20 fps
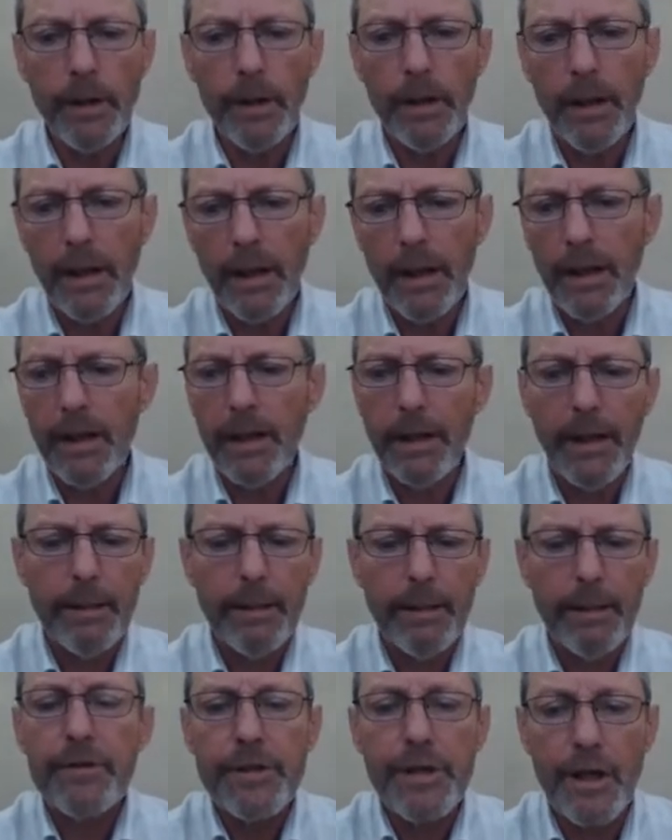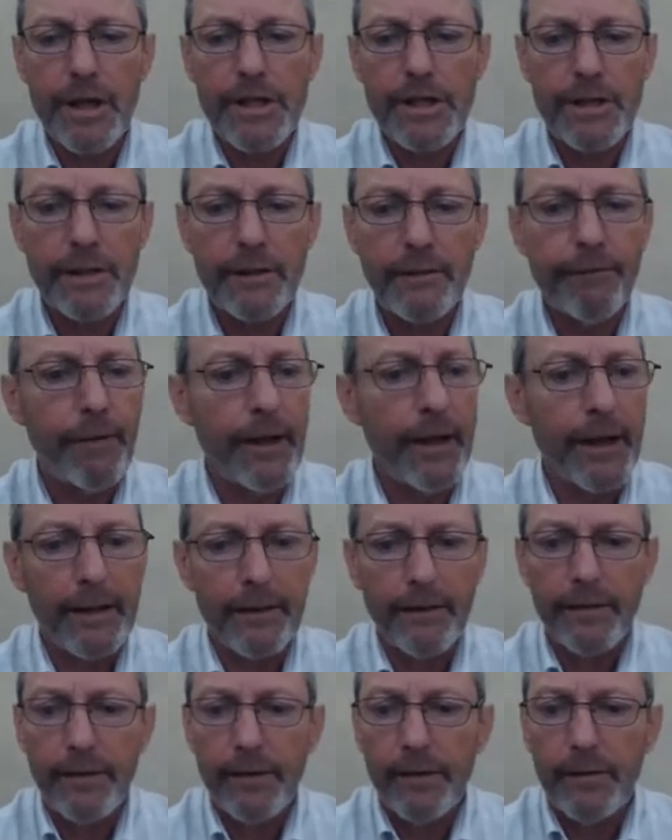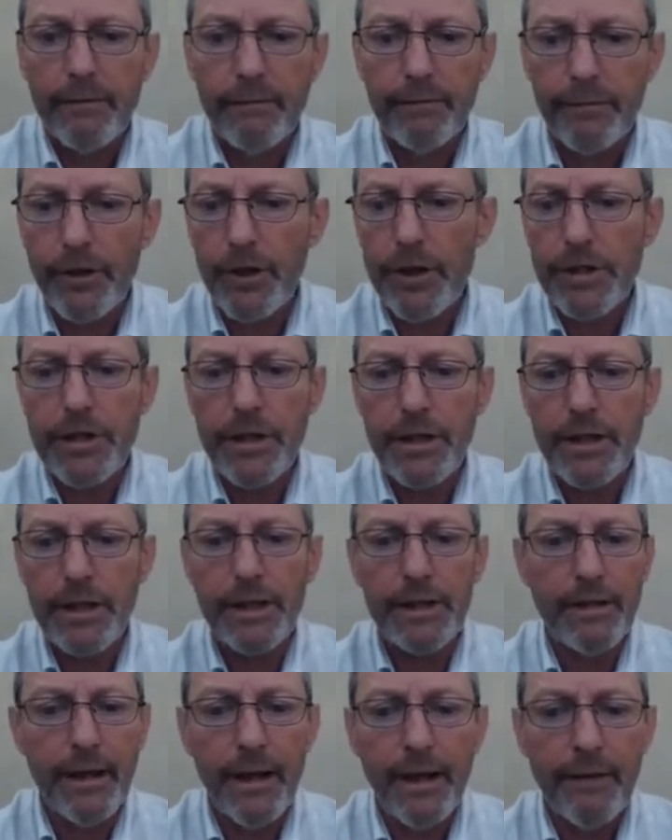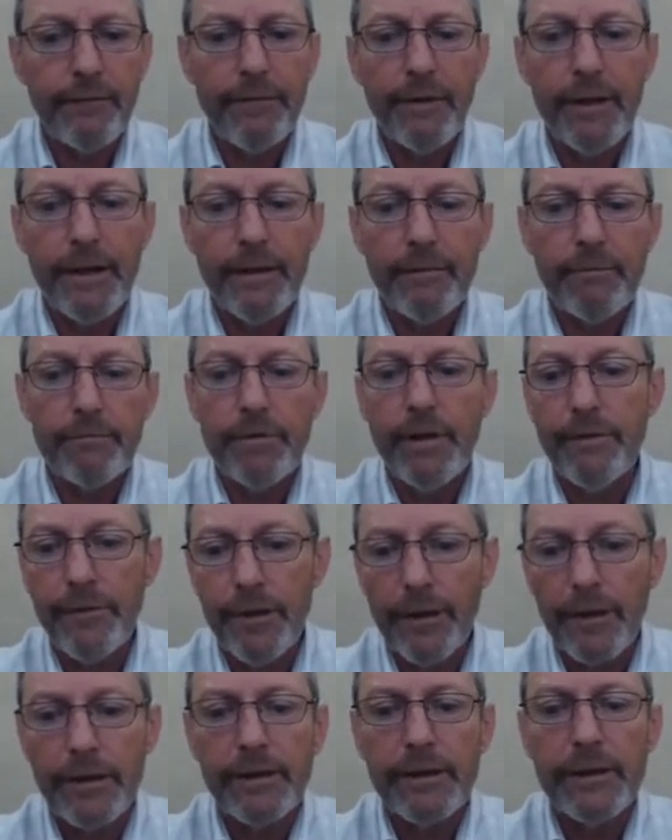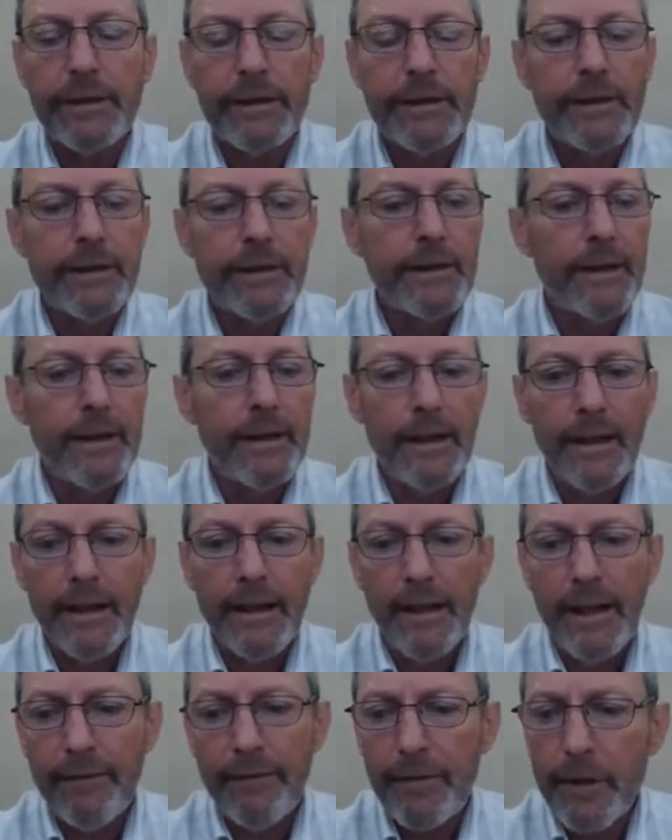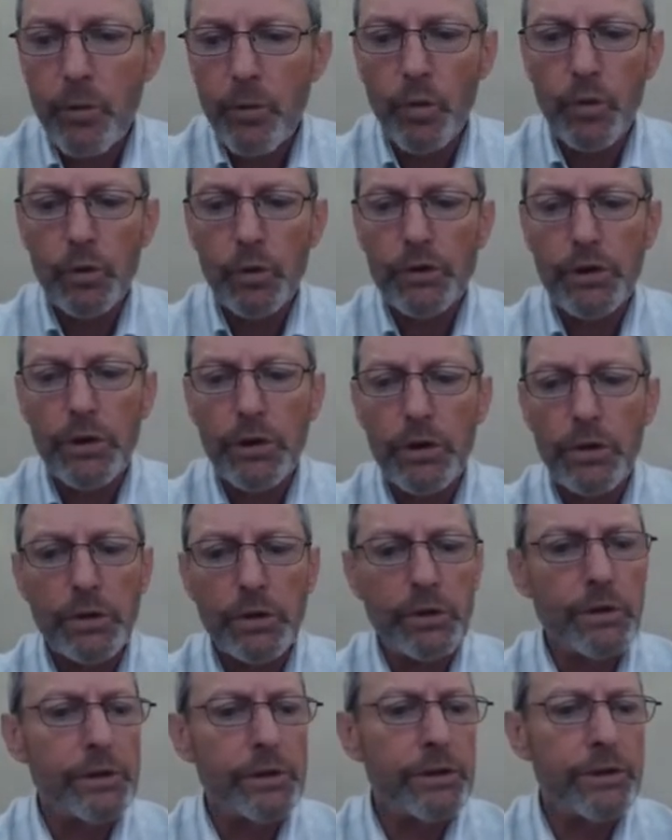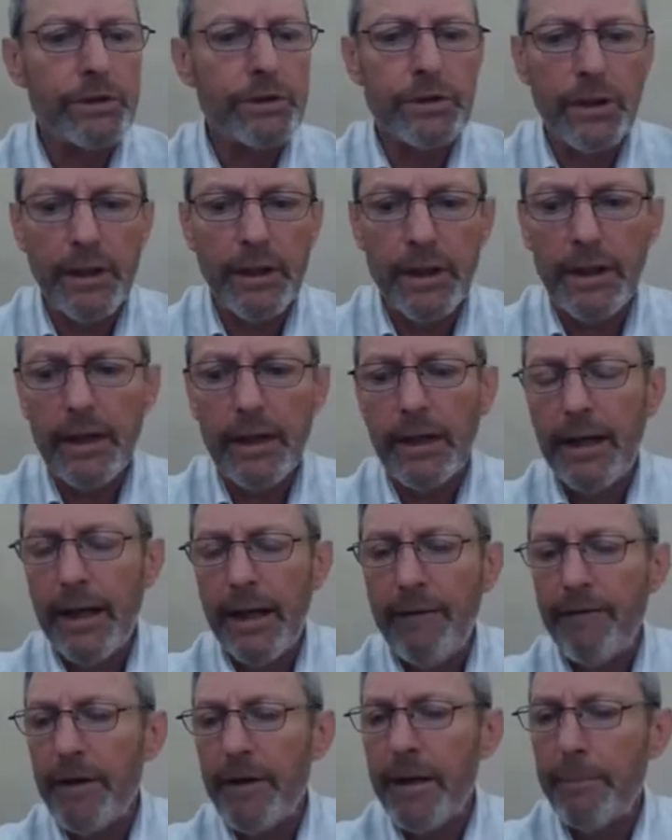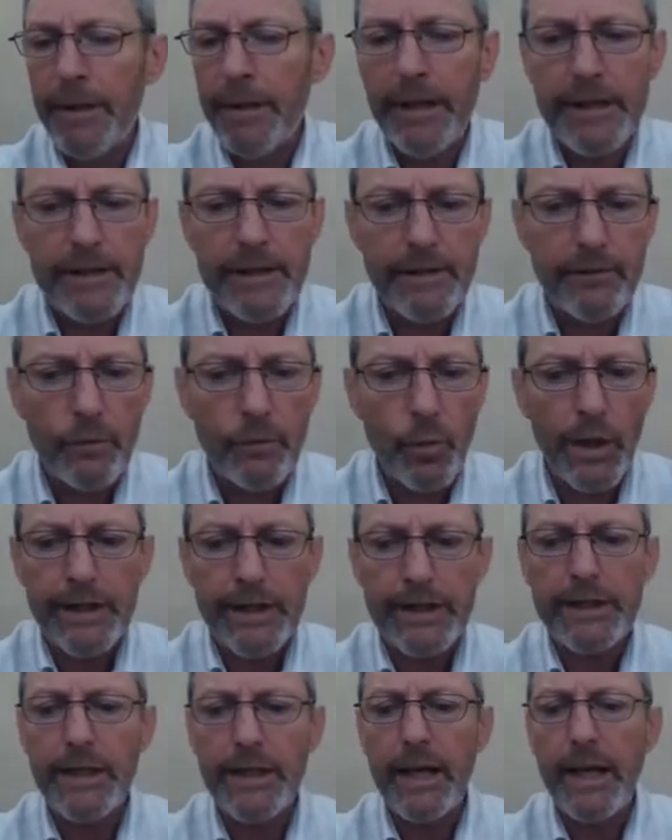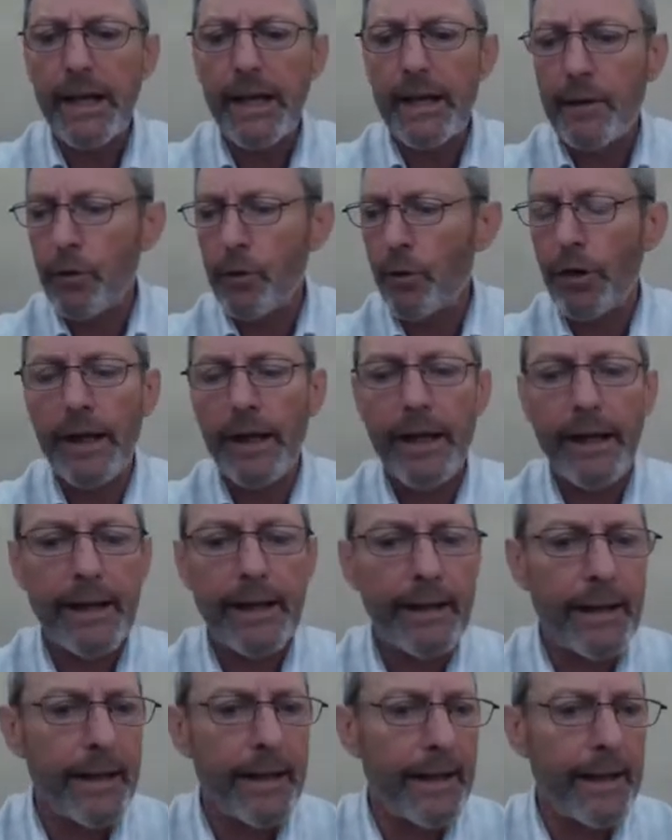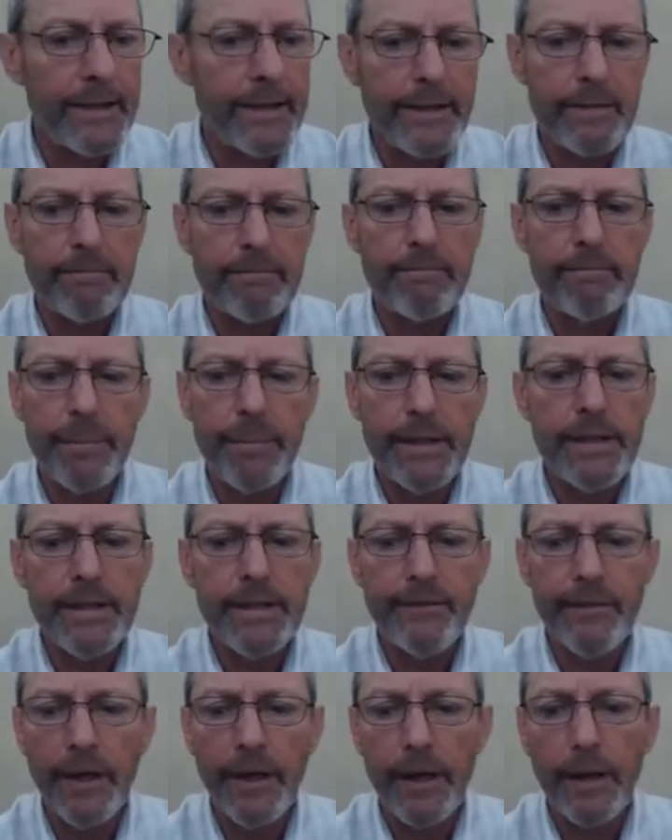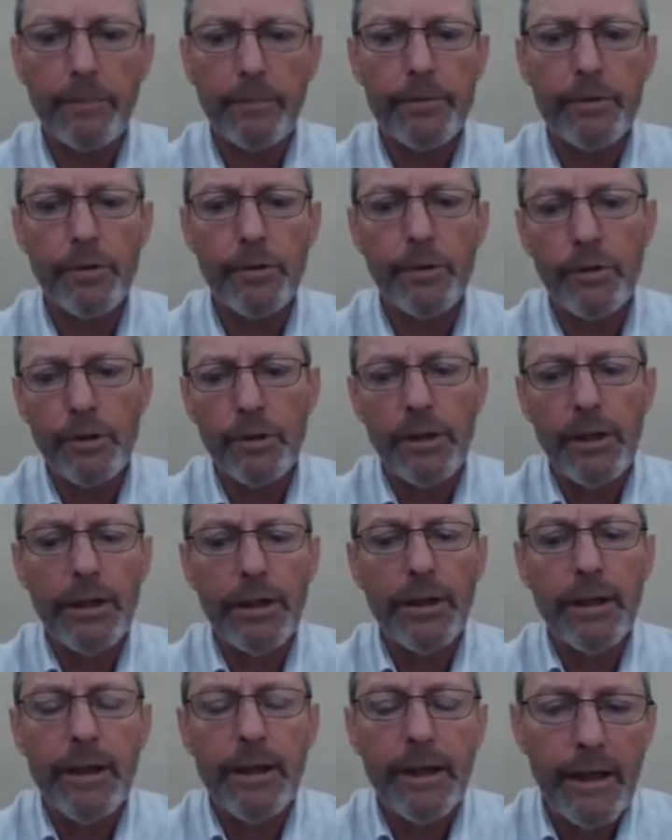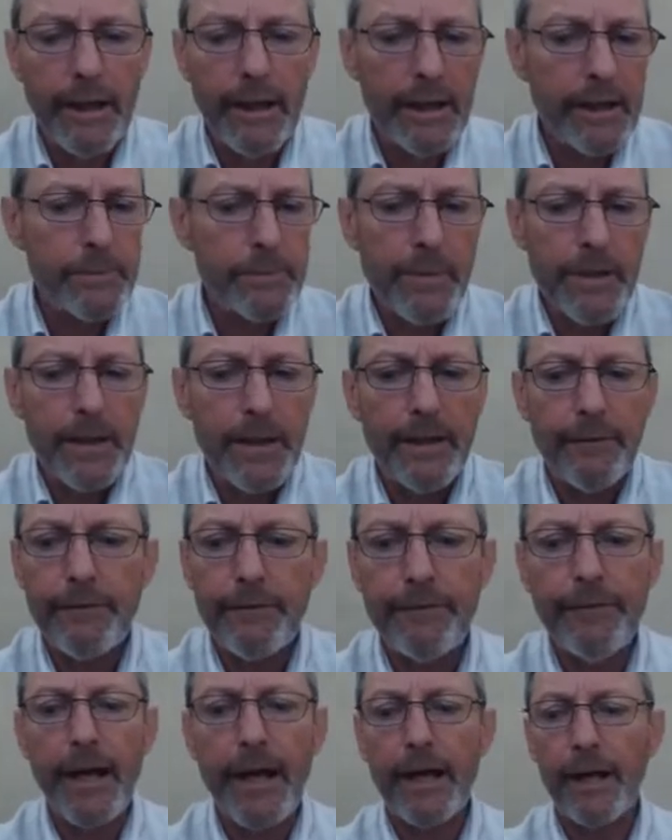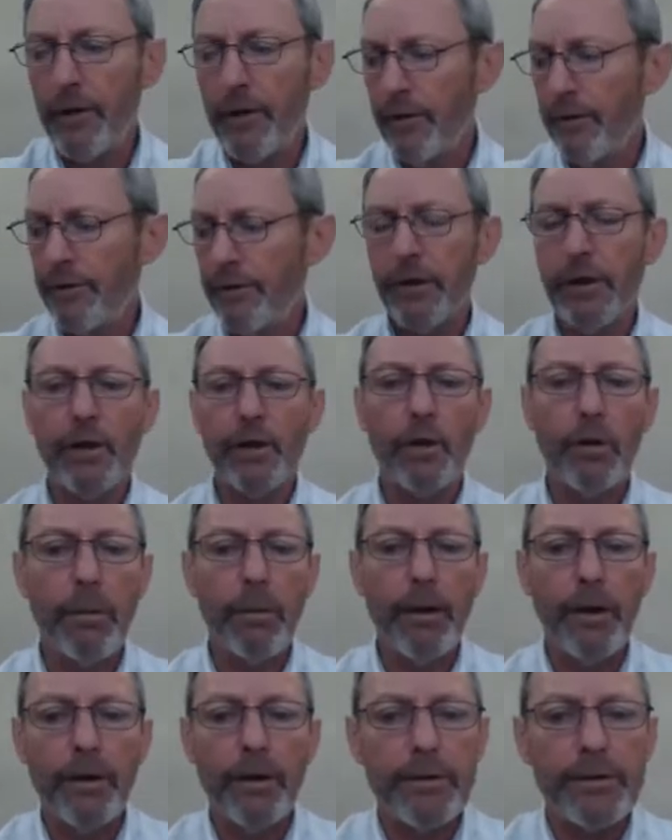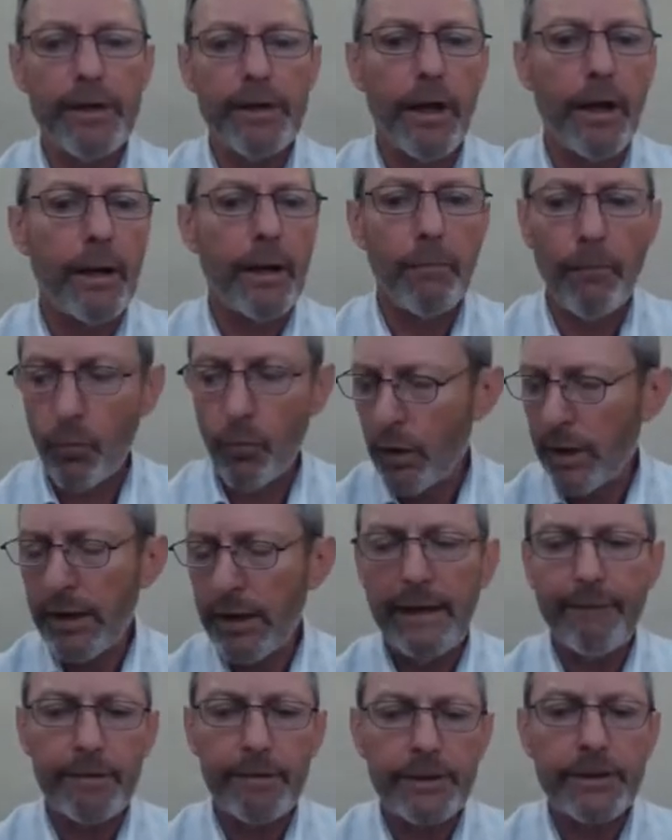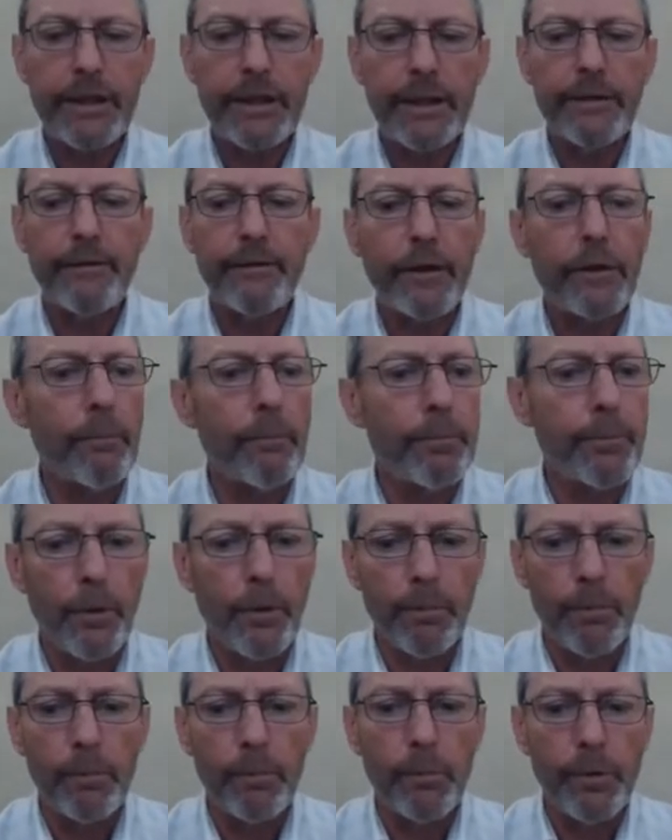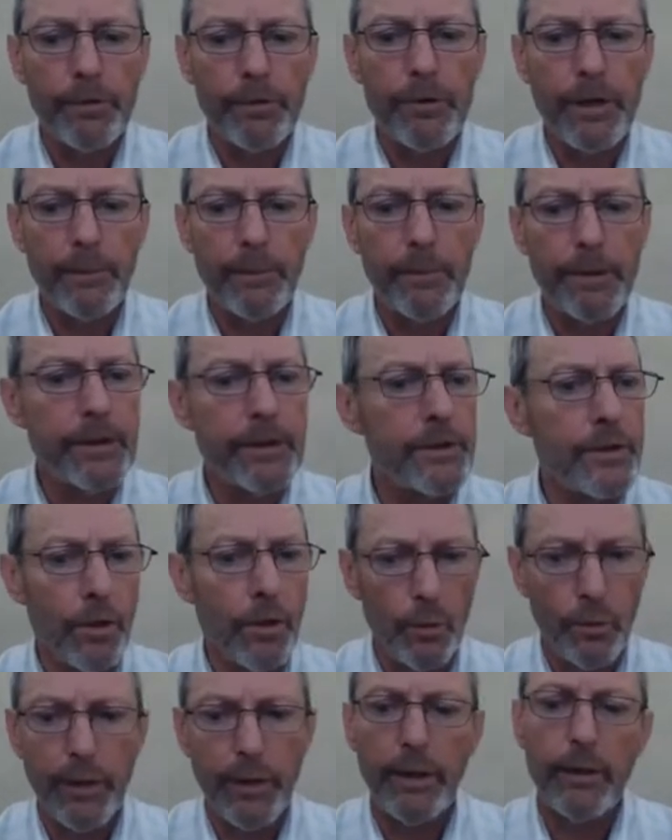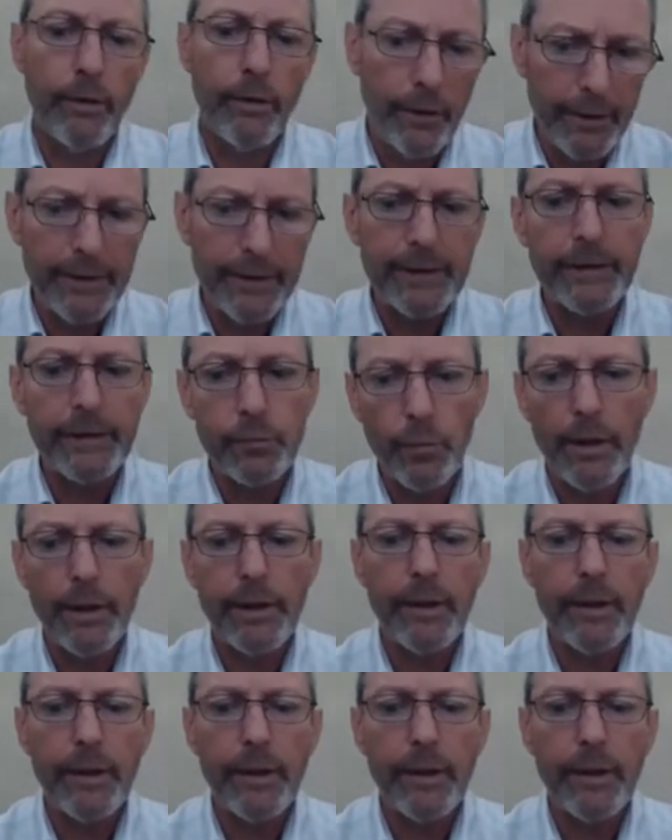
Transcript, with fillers: uh, emphasizing the fact that virtually every river, uh, every watercourse, uh, every piece of wasteland or land that hasn't been developed or uh, has been left fallow for a long period of time will have a significant problem with Japanese knotweed or at least